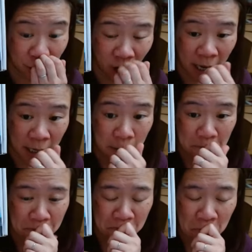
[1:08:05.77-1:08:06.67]
try it
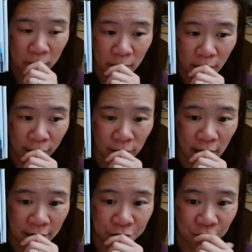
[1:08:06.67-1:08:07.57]
on a
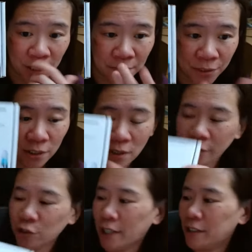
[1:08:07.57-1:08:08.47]
live stream, so I'll
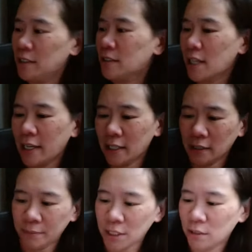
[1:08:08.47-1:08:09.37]
try these. I,
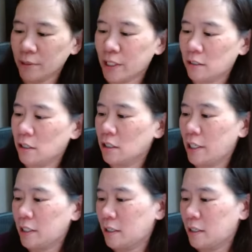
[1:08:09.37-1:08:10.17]
let me see what they look like.